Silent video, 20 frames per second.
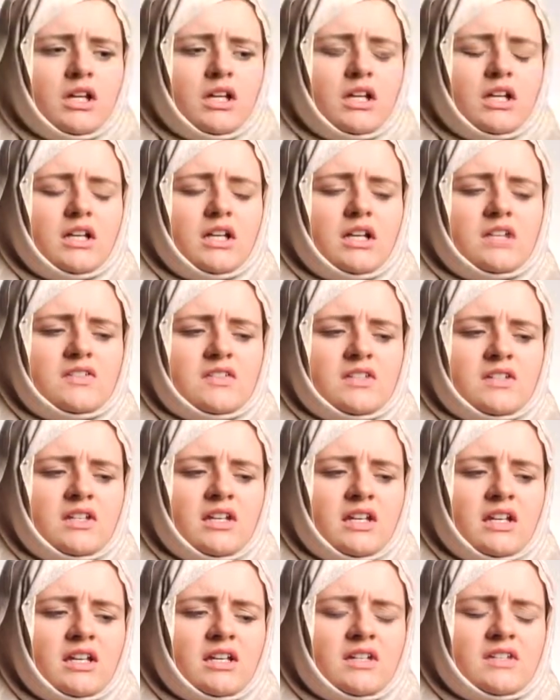it
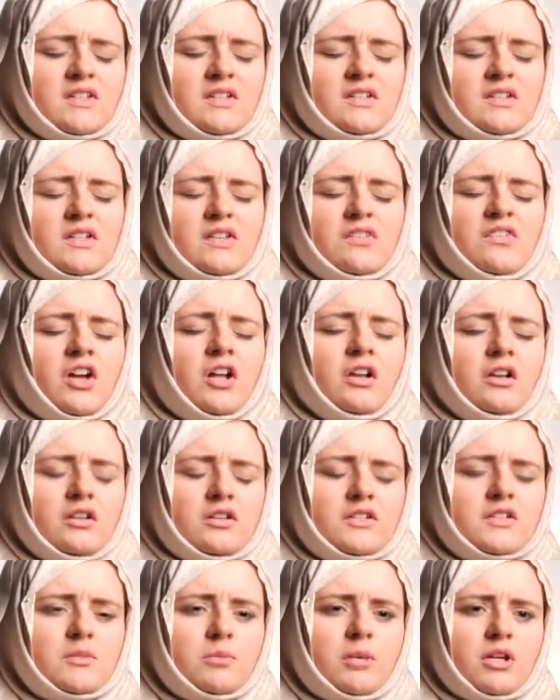is as if Allah
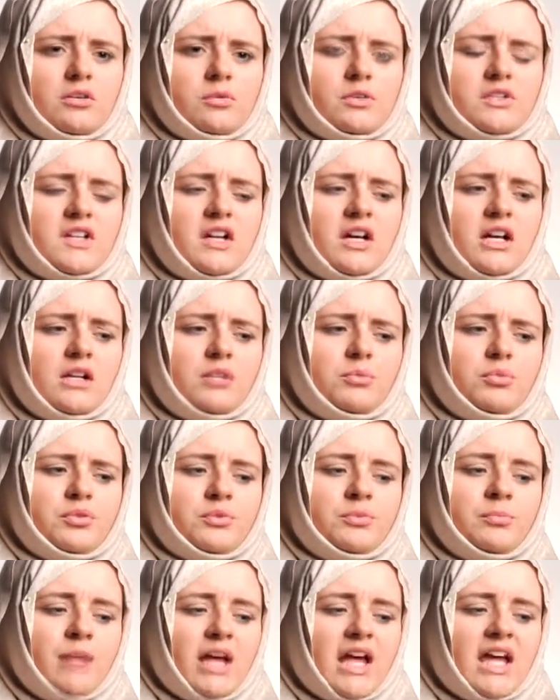subhanahu wa ta'ala
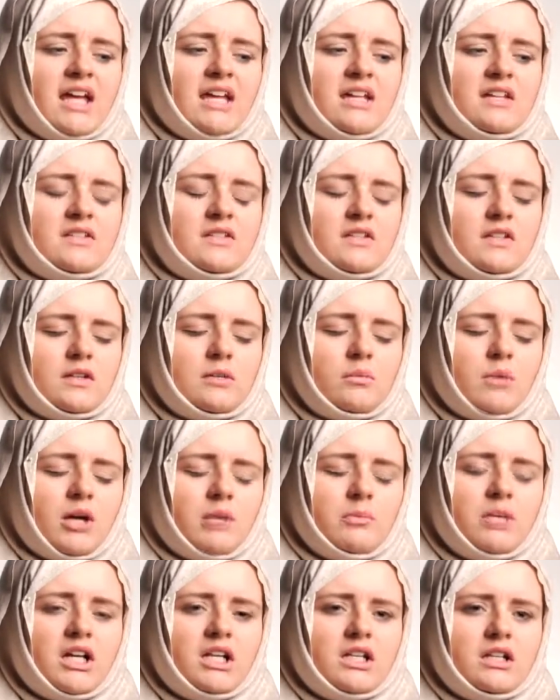prepared
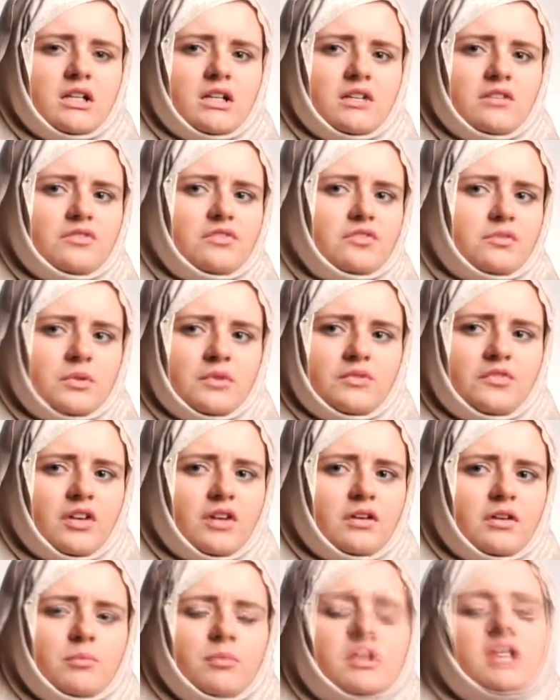Imam Ali from the
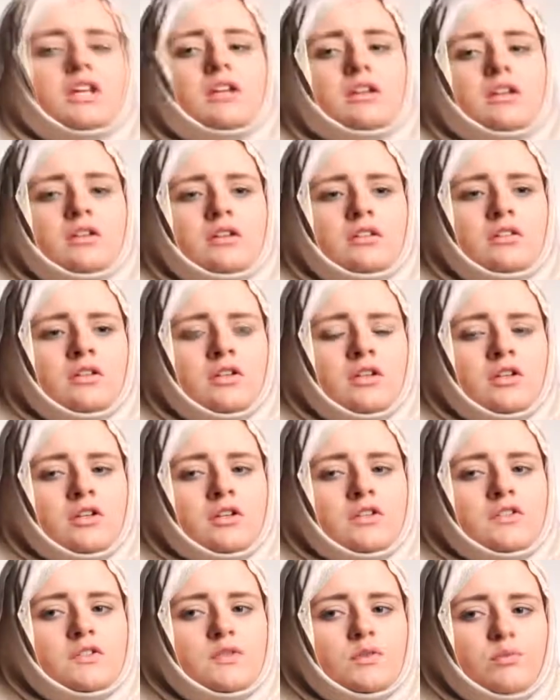very beginning
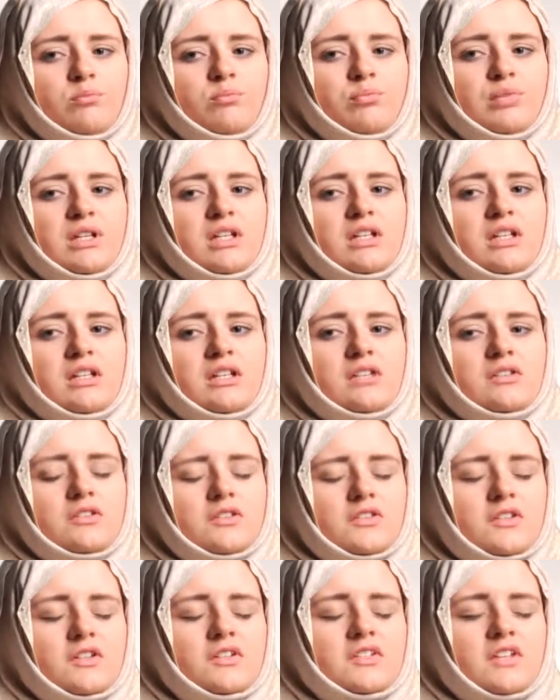to be the
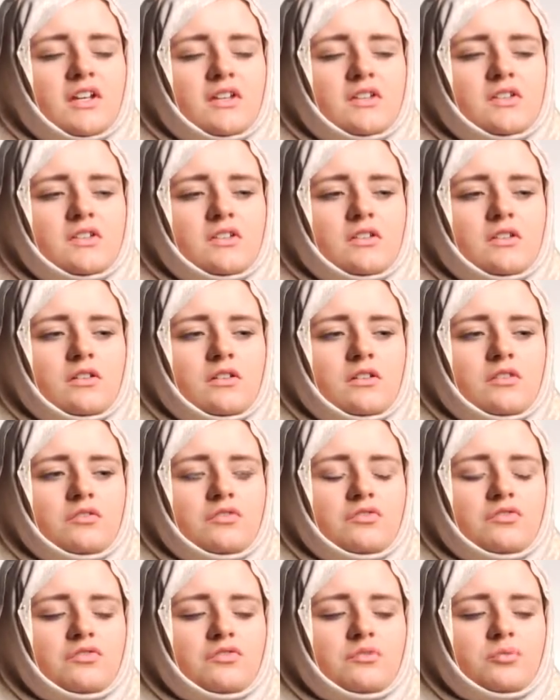successor
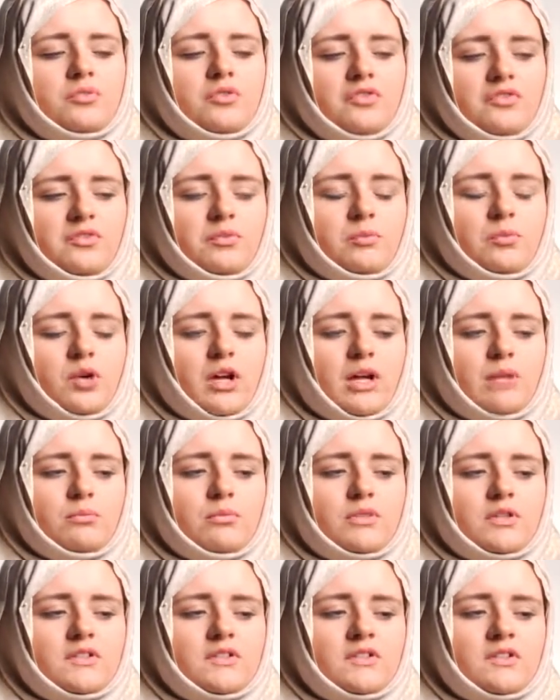of Prophet
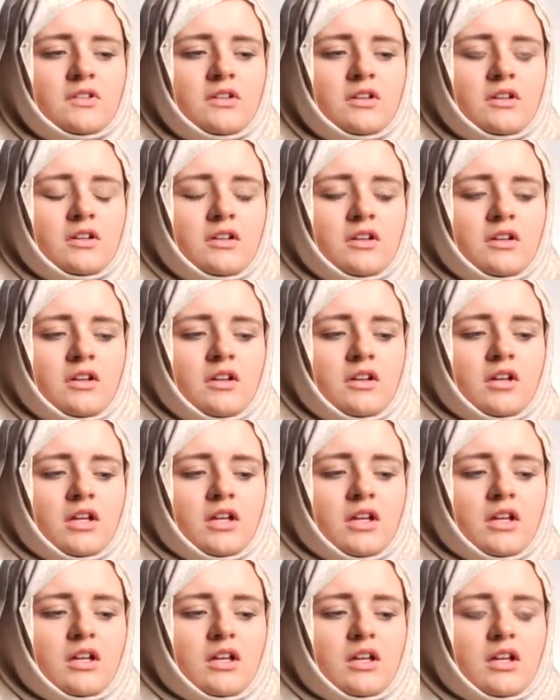Muhammad.
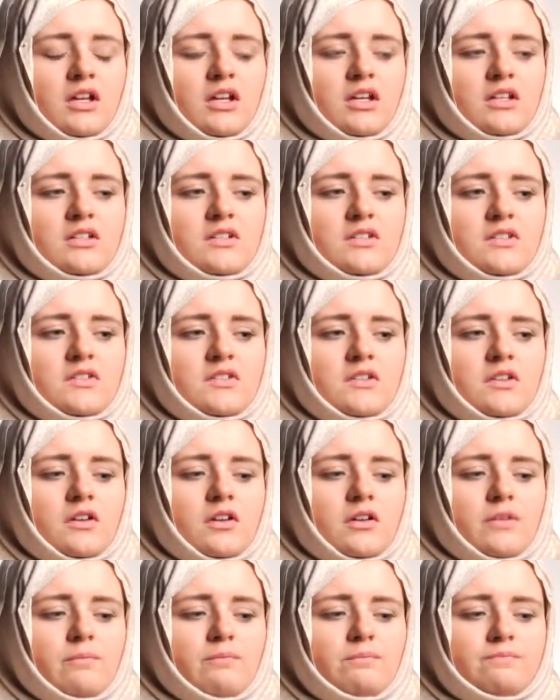And
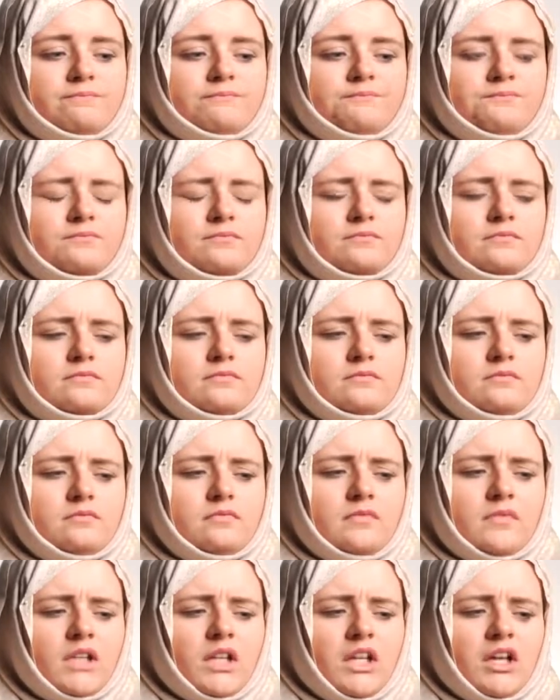
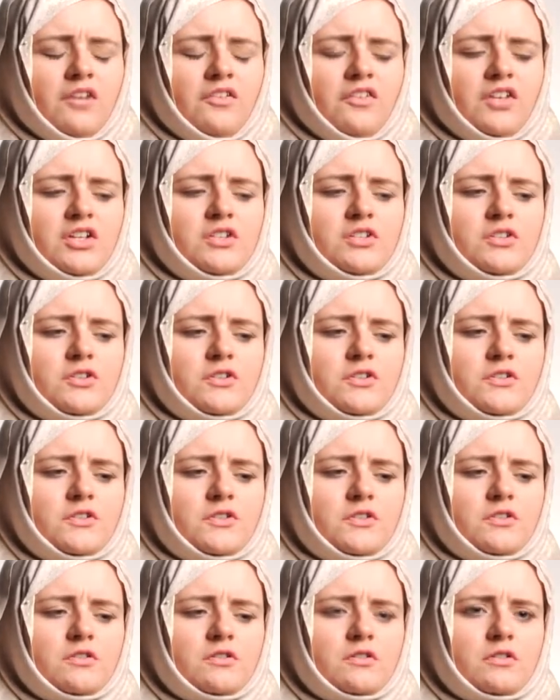I think
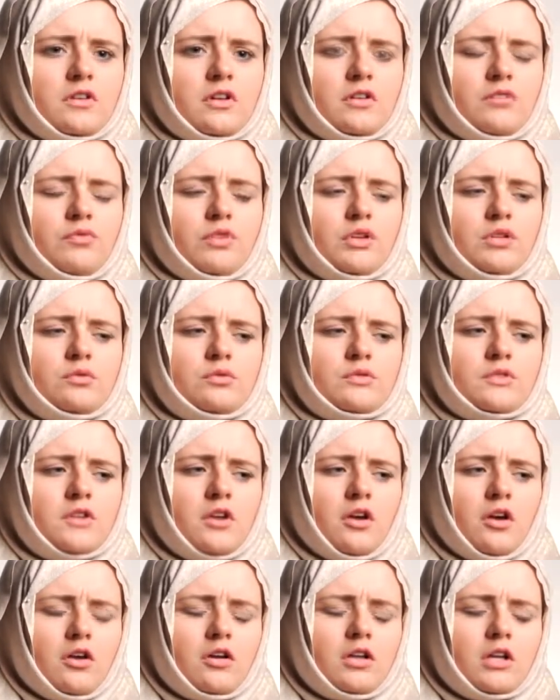just a real
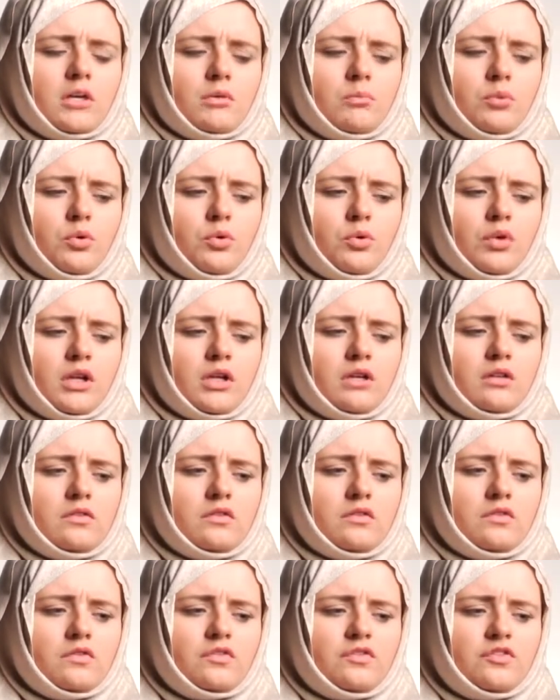turning point
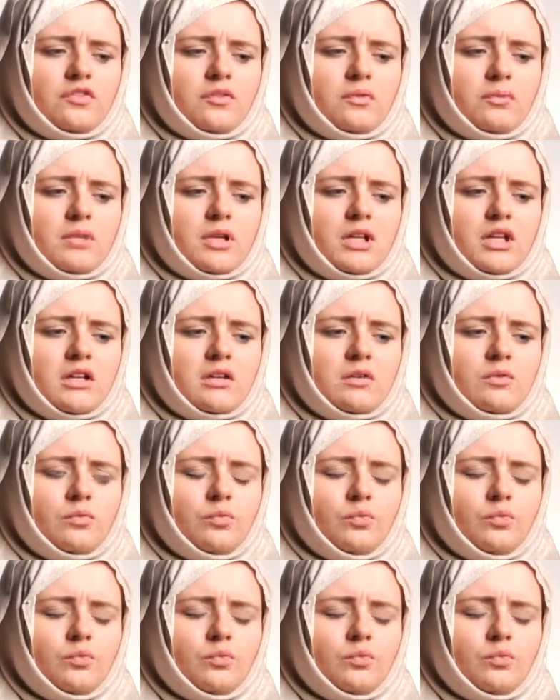for me